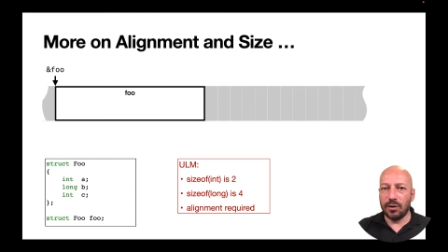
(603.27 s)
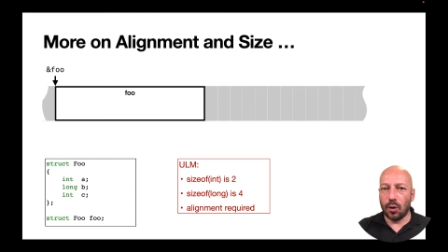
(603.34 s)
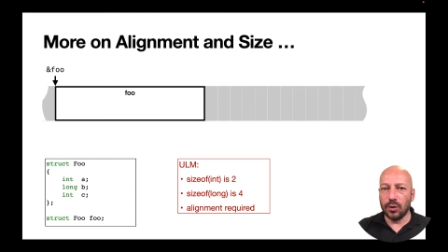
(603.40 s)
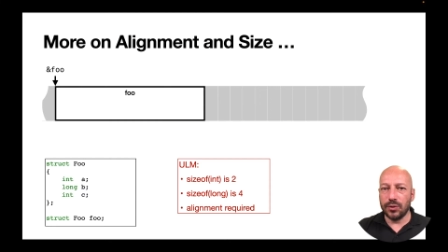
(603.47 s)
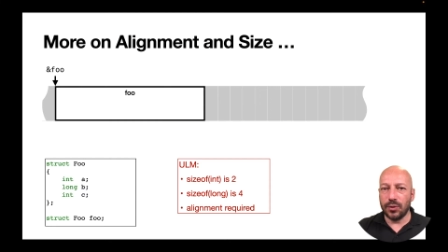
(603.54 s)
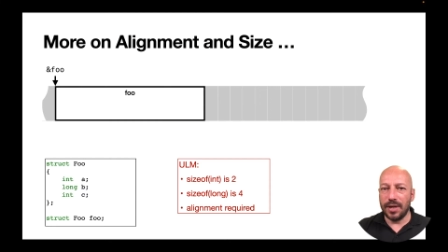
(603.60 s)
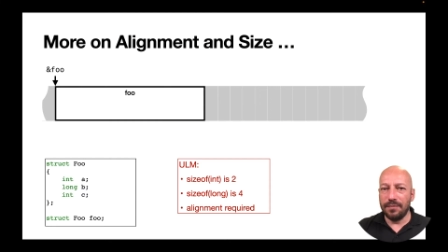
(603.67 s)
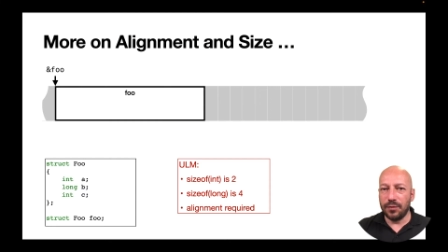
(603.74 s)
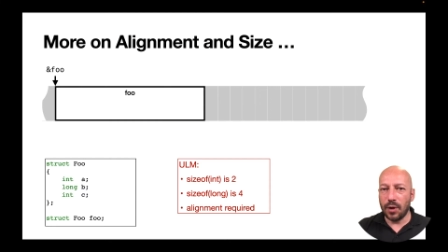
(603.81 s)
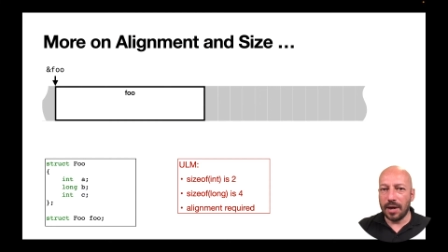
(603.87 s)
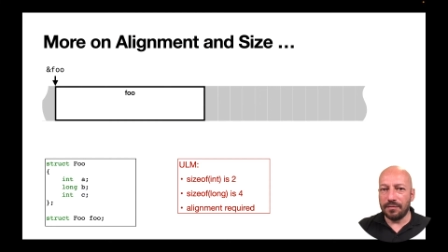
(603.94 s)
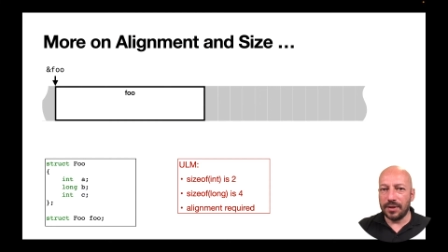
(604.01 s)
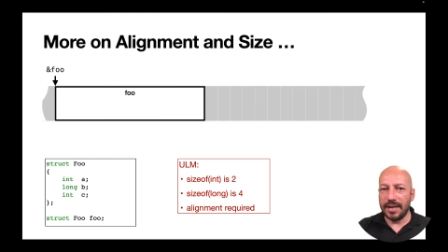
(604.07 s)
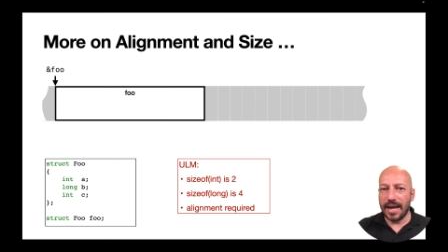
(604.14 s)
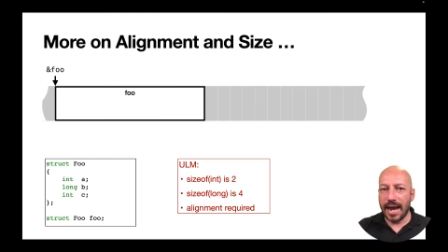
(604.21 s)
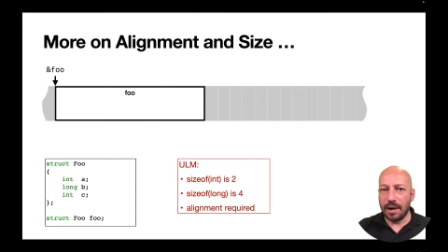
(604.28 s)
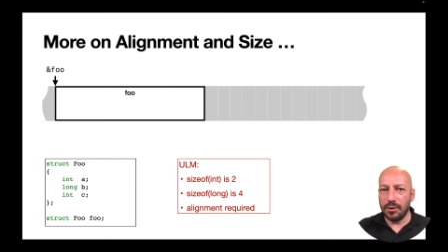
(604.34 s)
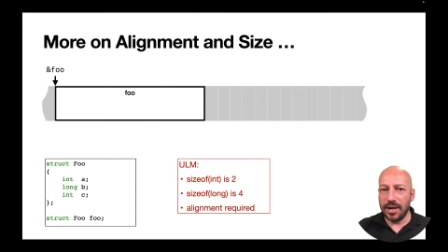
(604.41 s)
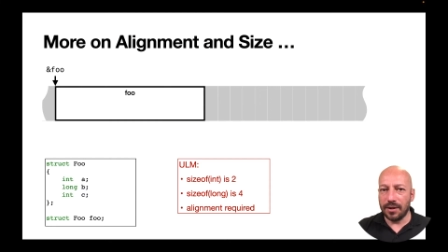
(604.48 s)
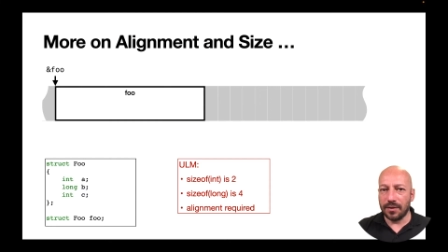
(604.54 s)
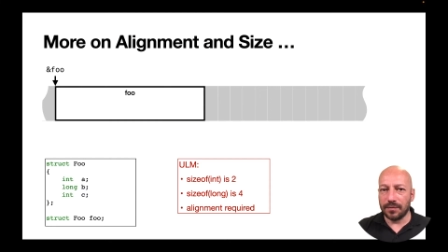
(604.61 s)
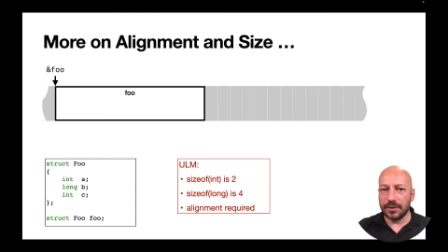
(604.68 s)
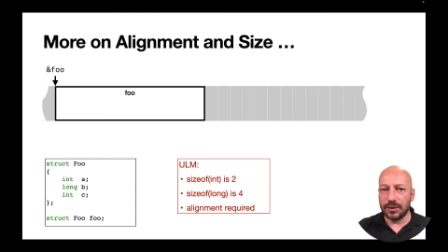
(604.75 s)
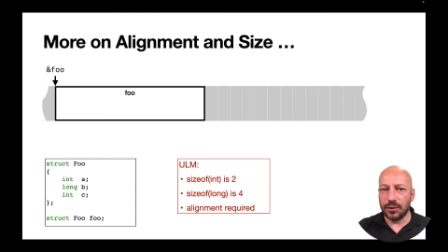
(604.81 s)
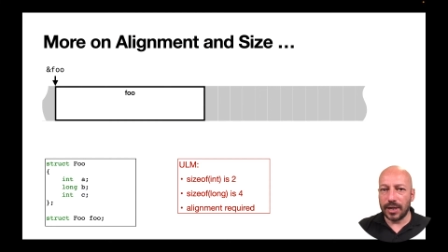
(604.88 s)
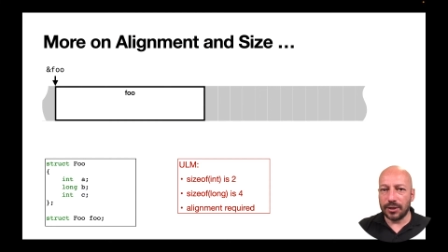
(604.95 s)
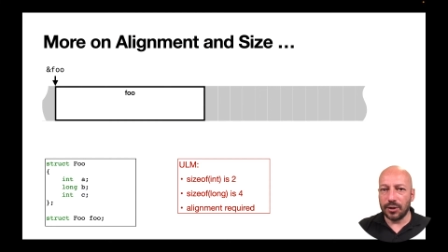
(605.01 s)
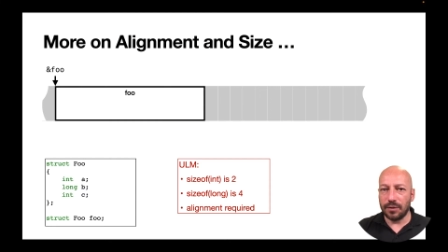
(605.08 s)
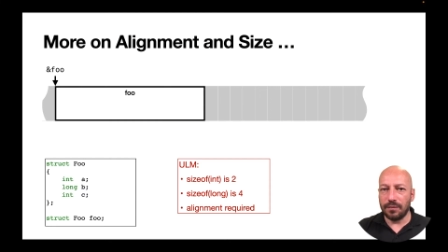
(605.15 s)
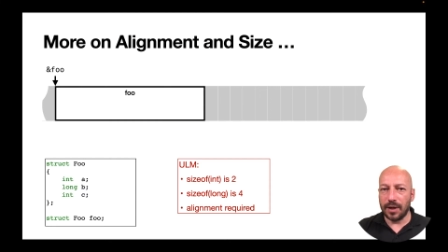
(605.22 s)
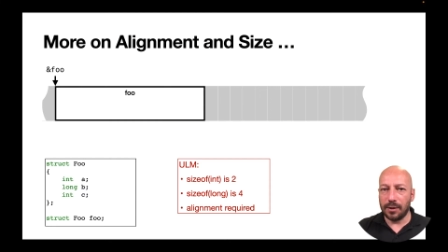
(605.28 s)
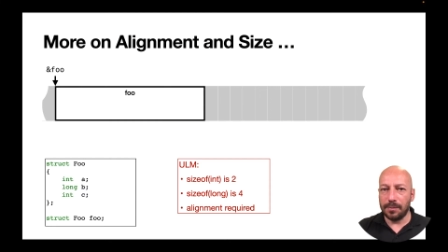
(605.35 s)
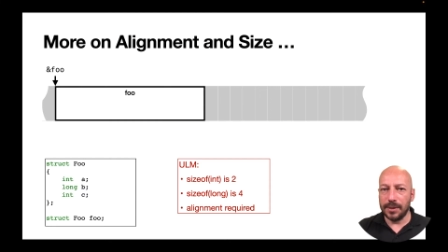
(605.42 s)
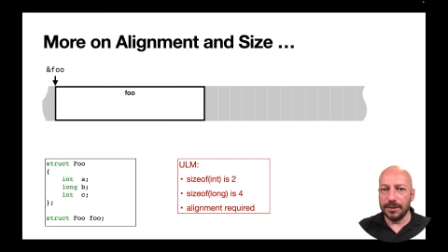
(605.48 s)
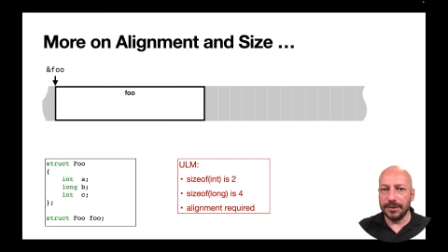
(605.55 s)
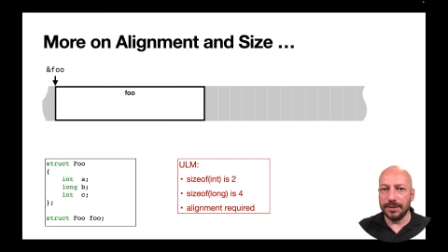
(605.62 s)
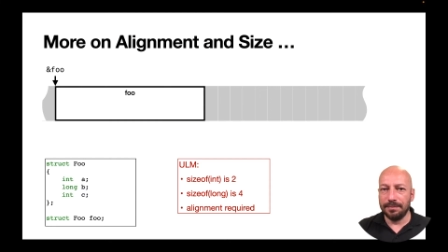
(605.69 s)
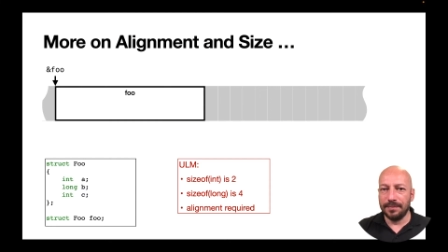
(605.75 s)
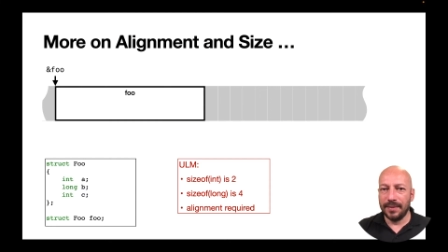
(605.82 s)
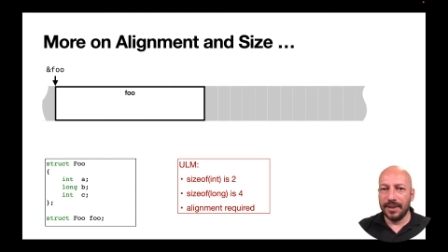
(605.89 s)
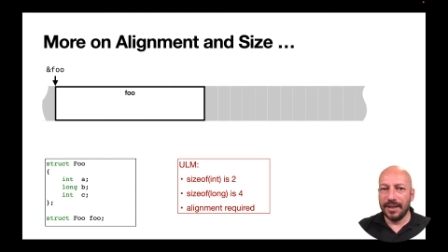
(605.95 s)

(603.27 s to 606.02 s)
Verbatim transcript: And also if you have an array of structured variables,